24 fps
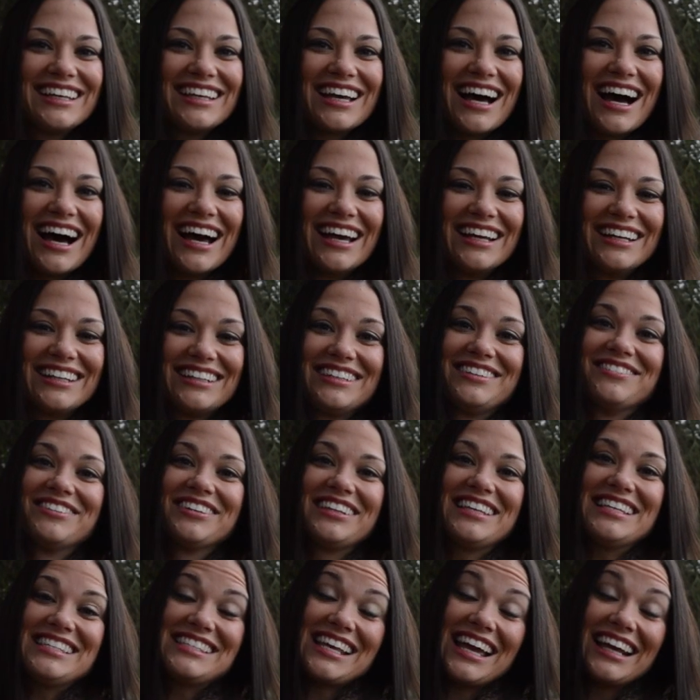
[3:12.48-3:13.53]
I didn't
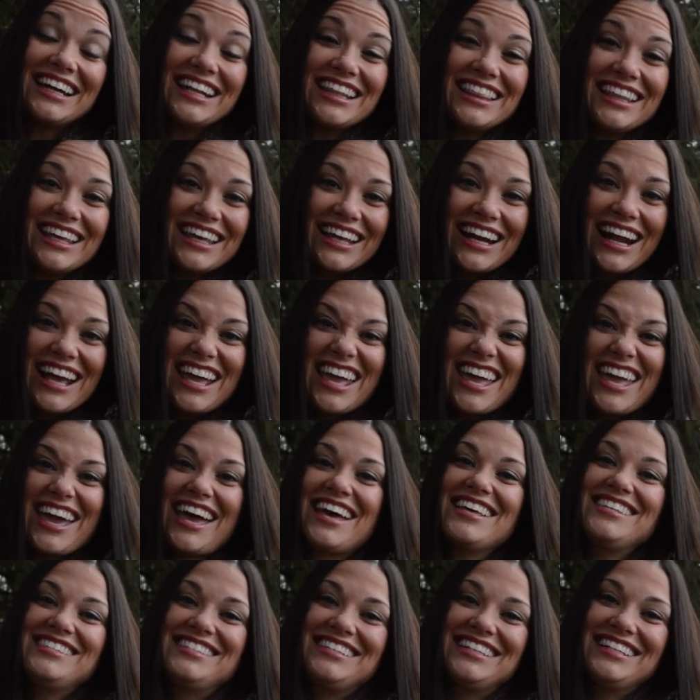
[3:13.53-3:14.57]
really say anything, and I
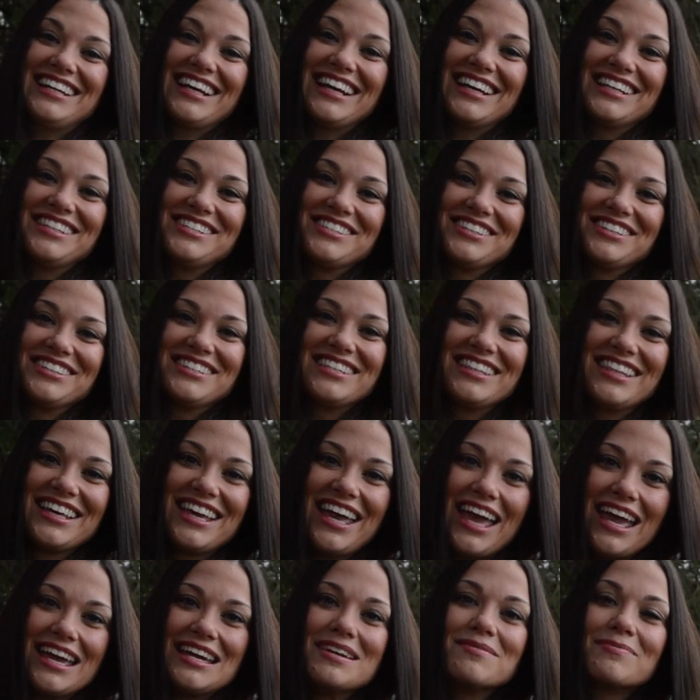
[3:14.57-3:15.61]
guessed an answer to the
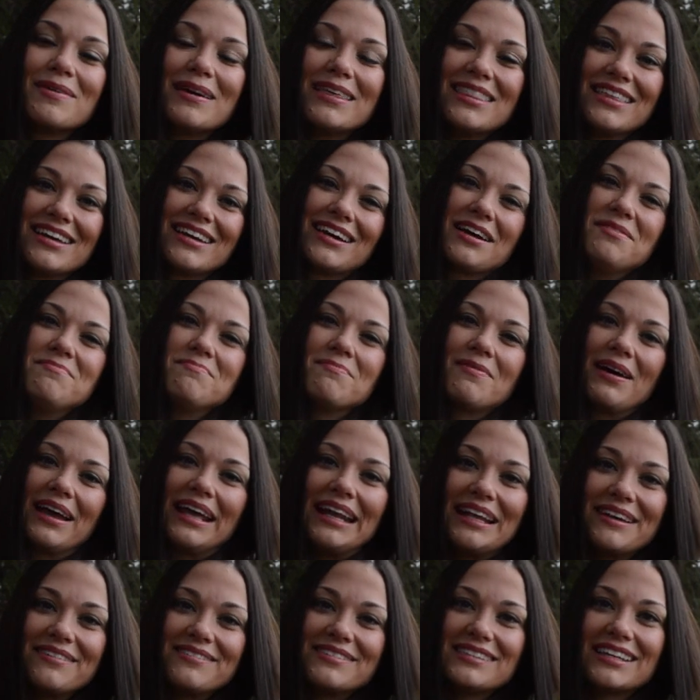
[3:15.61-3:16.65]
game. I think I might
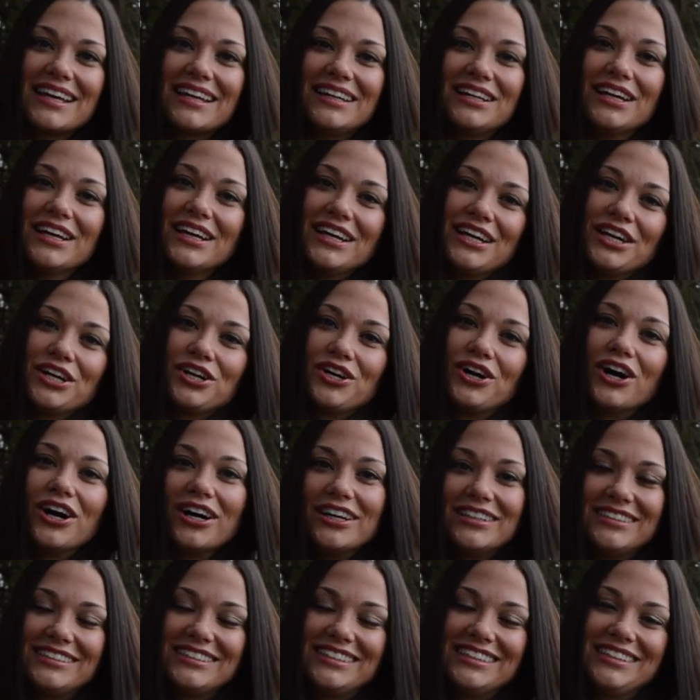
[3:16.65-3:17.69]
have said
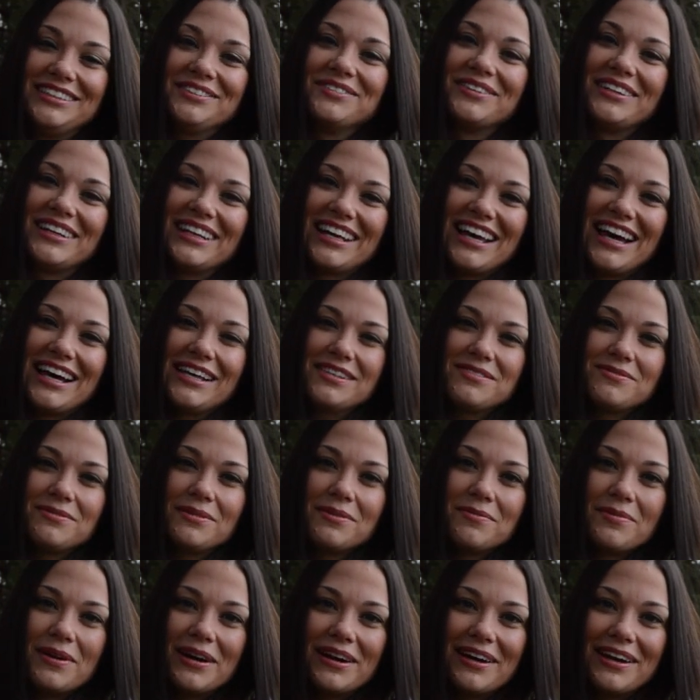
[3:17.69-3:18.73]
Gandhi when he asked me to
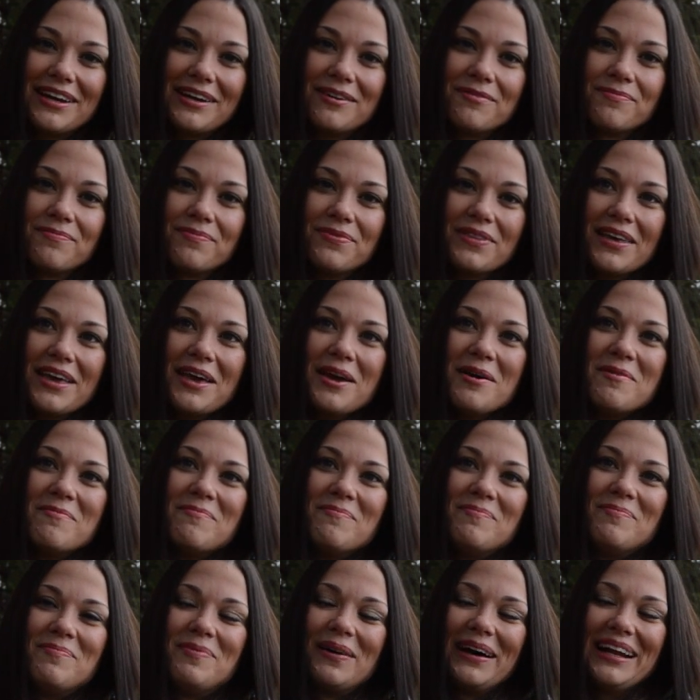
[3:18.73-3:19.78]
marry him,
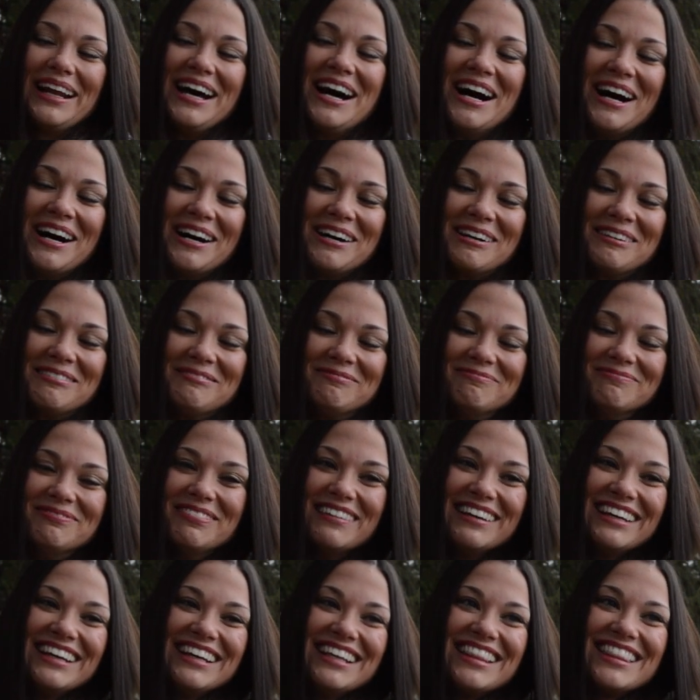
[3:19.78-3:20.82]
but
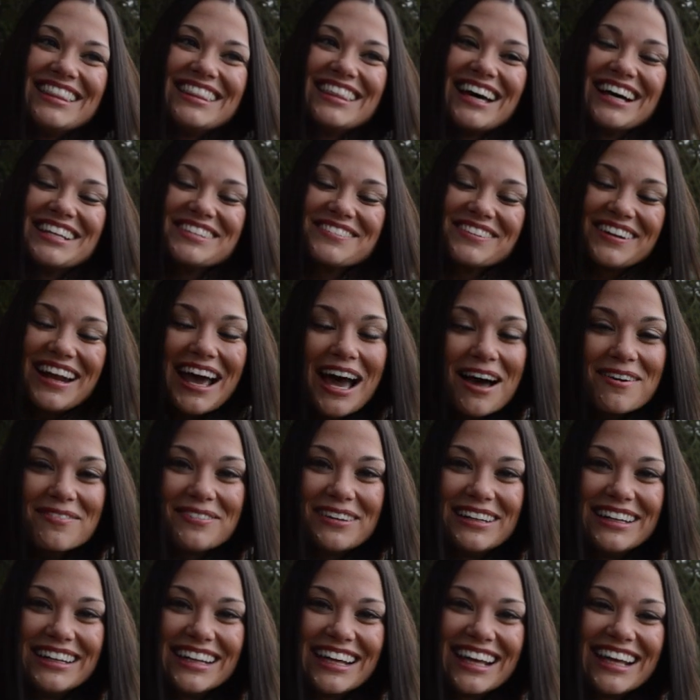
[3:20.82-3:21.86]
that's what
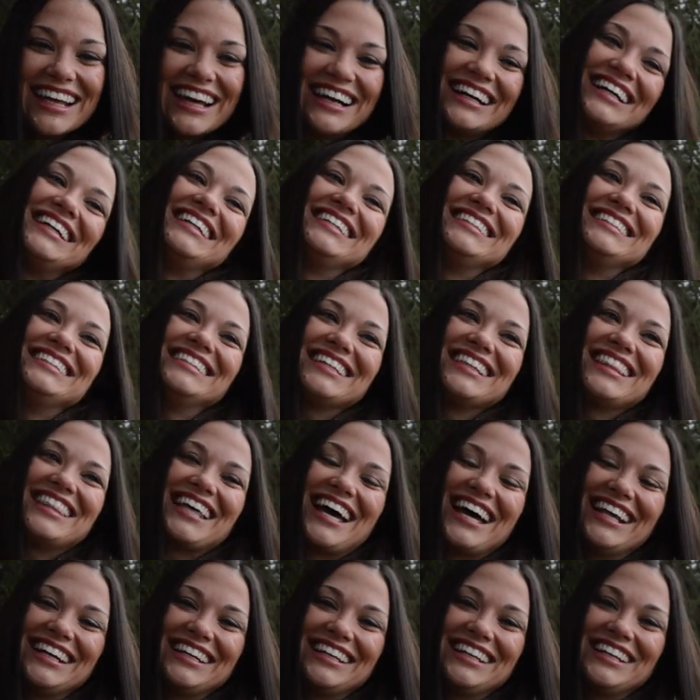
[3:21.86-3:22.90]
happened. And
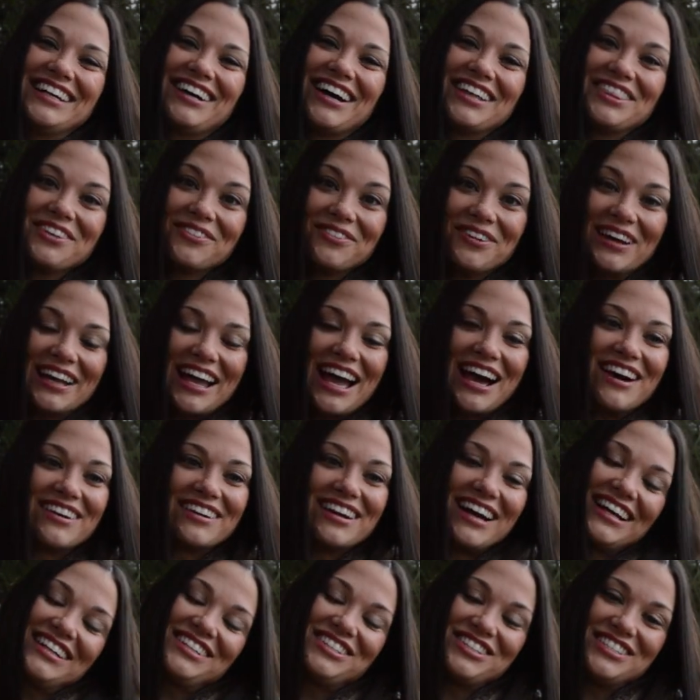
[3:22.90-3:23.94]
then he got the ring out, and
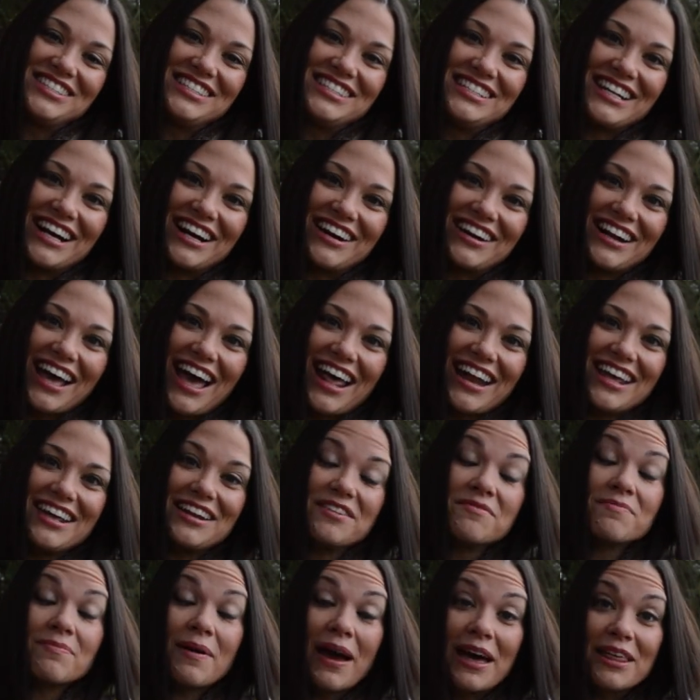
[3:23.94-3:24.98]
I just stared at it,
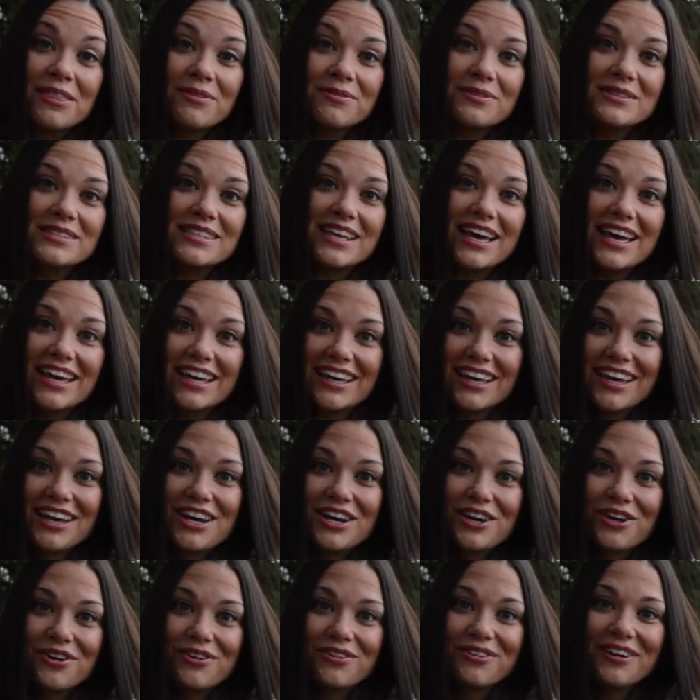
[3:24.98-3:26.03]
and Beth was like
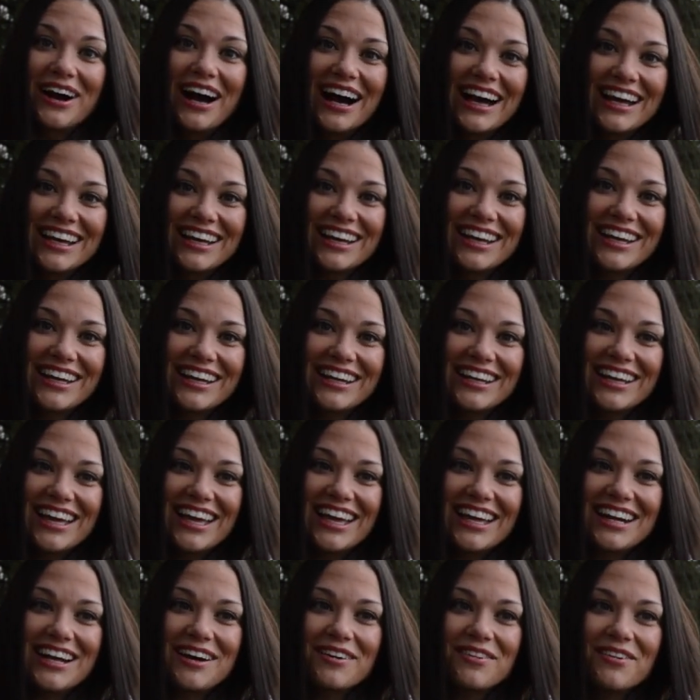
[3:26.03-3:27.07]
crying,
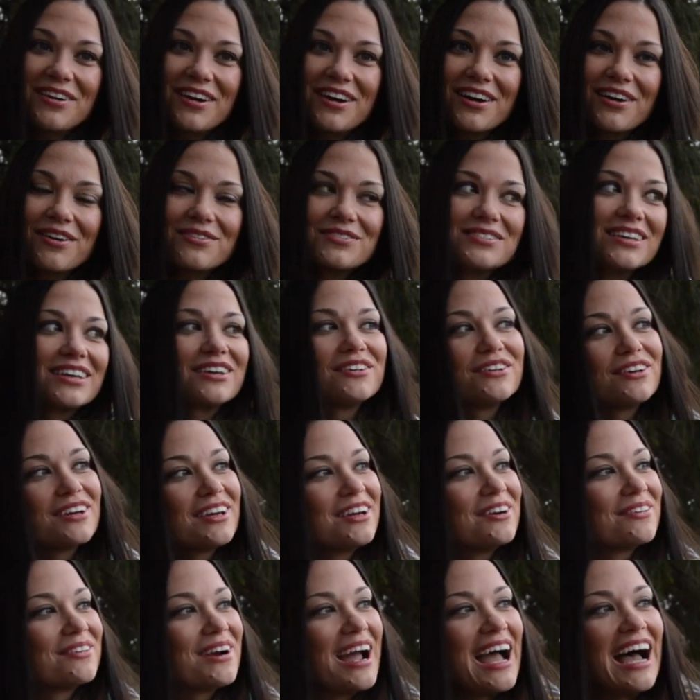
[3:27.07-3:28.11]
and I was like
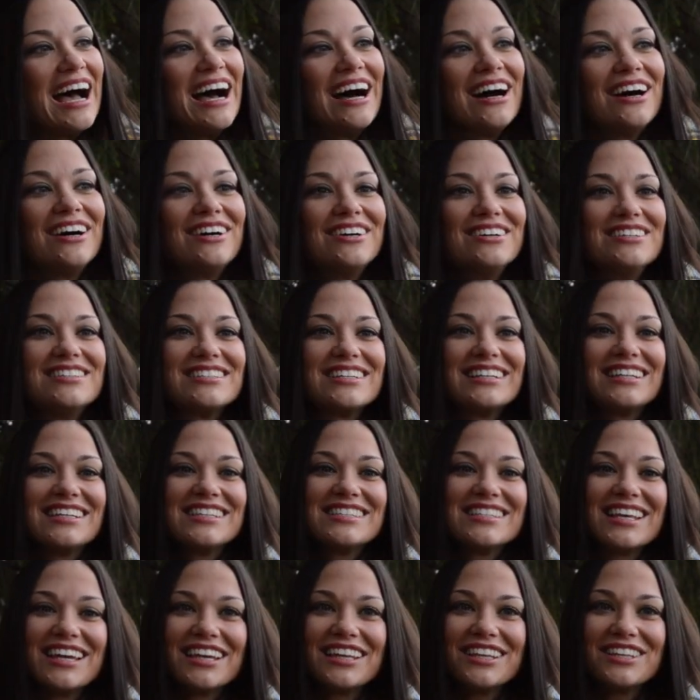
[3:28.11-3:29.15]
looking around, and
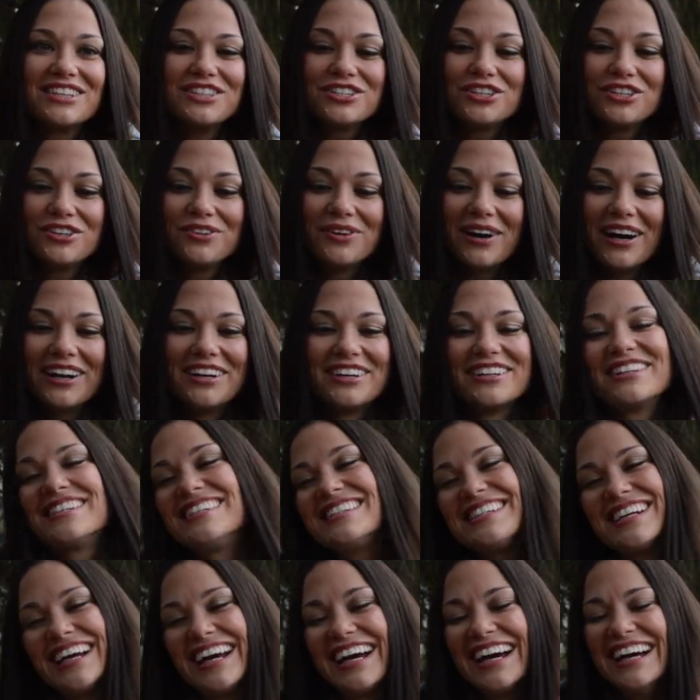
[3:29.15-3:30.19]
he's like, do you
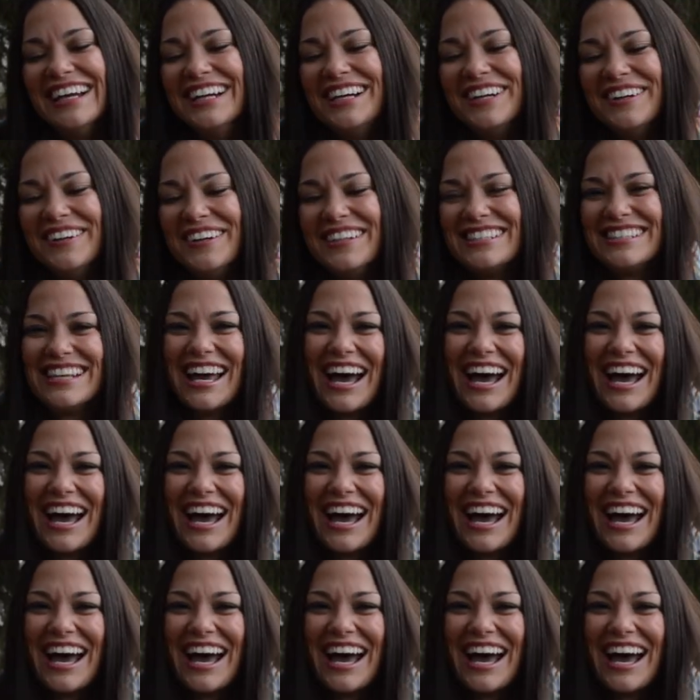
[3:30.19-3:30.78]
understand what's